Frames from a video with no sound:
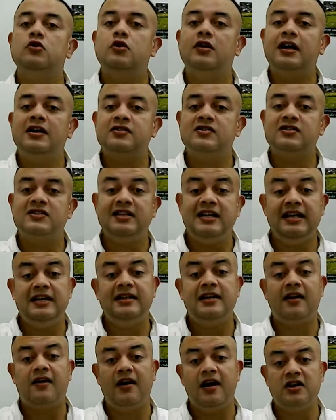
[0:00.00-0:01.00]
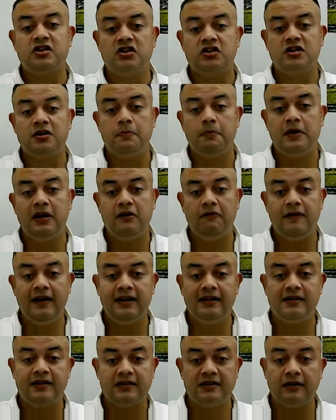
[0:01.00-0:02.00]
you can see the relationship
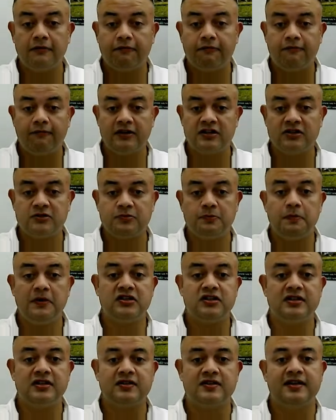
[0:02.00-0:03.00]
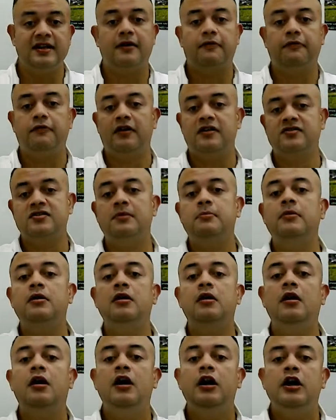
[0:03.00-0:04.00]
between the, the species here for
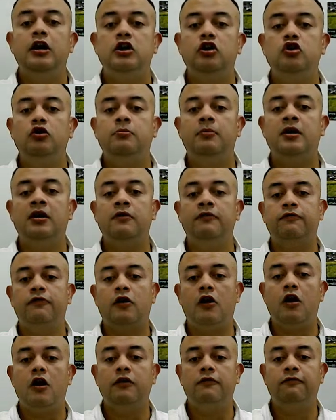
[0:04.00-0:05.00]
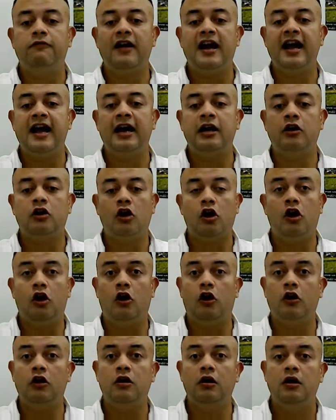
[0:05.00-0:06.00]
example human frog fly and
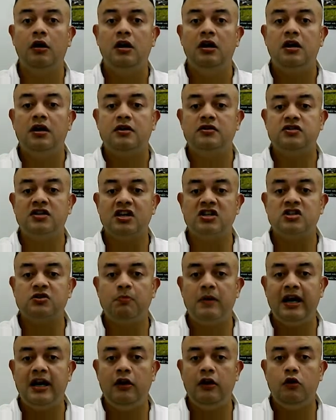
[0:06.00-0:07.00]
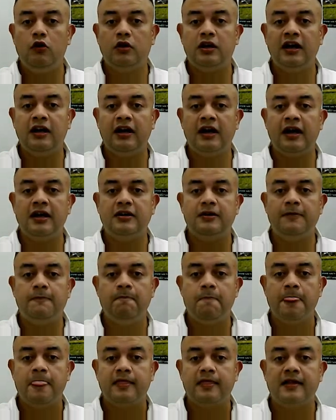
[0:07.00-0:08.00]
corn just by looking at
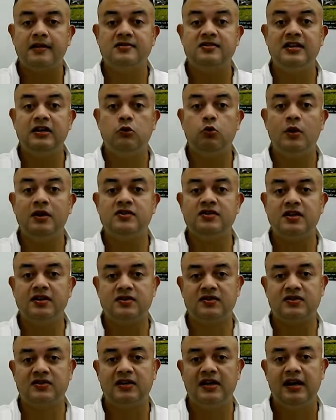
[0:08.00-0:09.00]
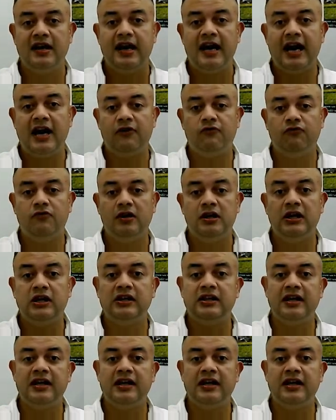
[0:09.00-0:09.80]
the sequences and where